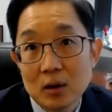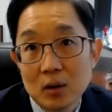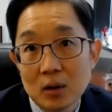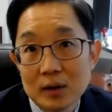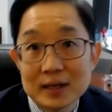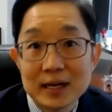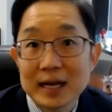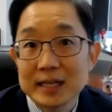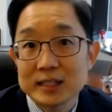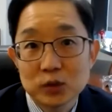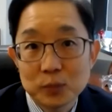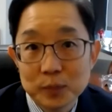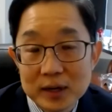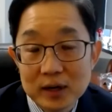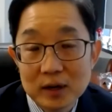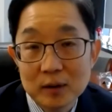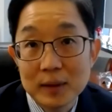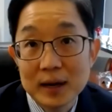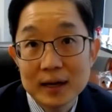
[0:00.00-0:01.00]
or
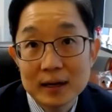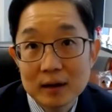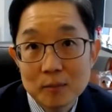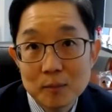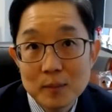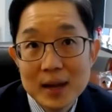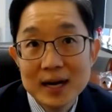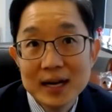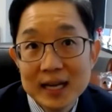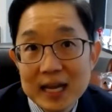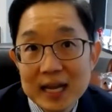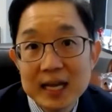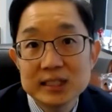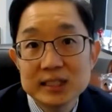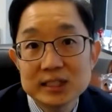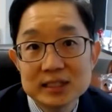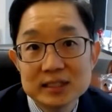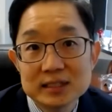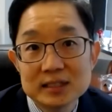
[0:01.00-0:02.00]
disopyramide,
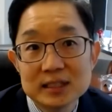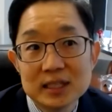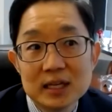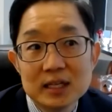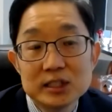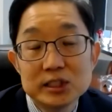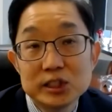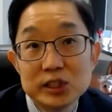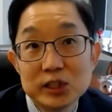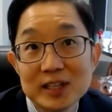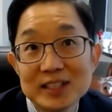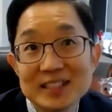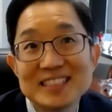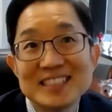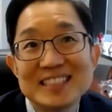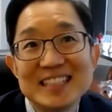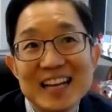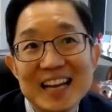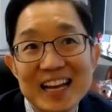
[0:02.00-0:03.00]
medications
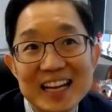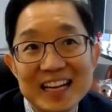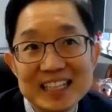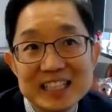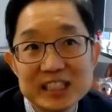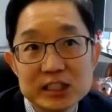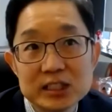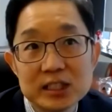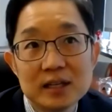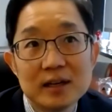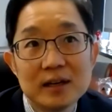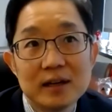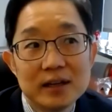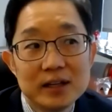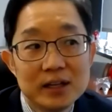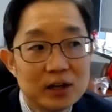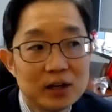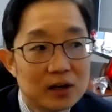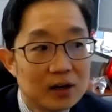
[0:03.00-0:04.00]
shouldn't change
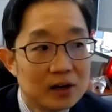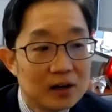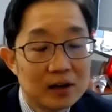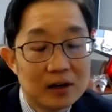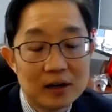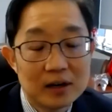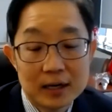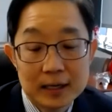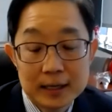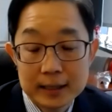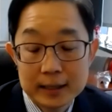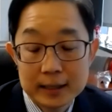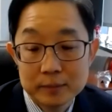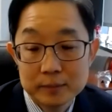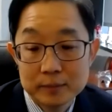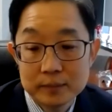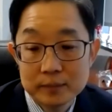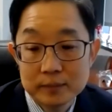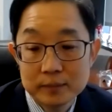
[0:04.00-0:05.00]
your
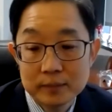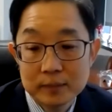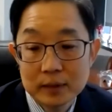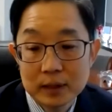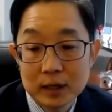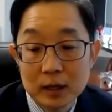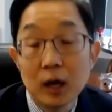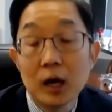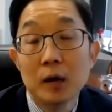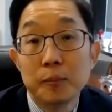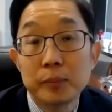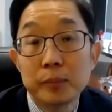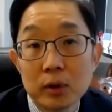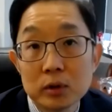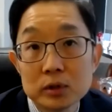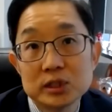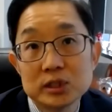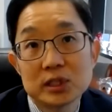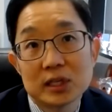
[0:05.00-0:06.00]
um, uh,
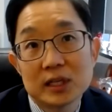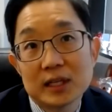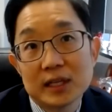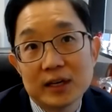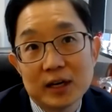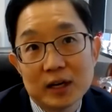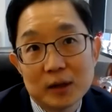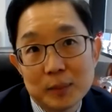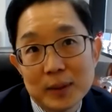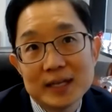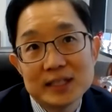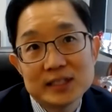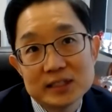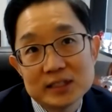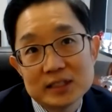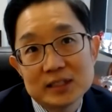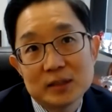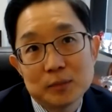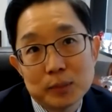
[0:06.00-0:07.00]
approach to clearing
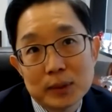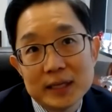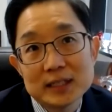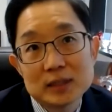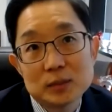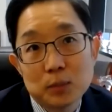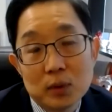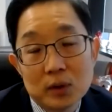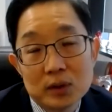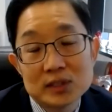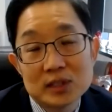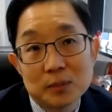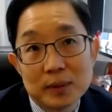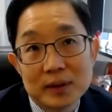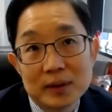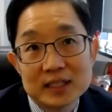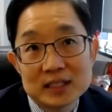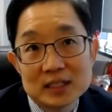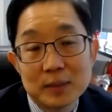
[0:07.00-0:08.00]
patients to play sports or
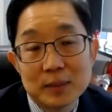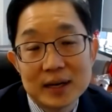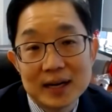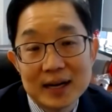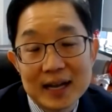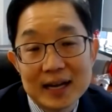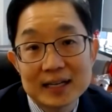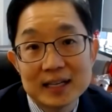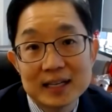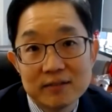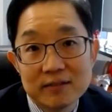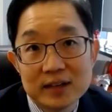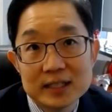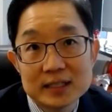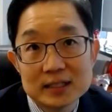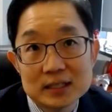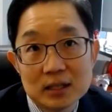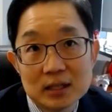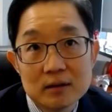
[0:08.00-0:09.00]
participate in
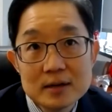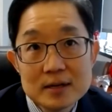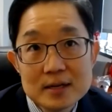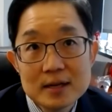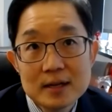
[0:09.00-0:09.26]
activities. So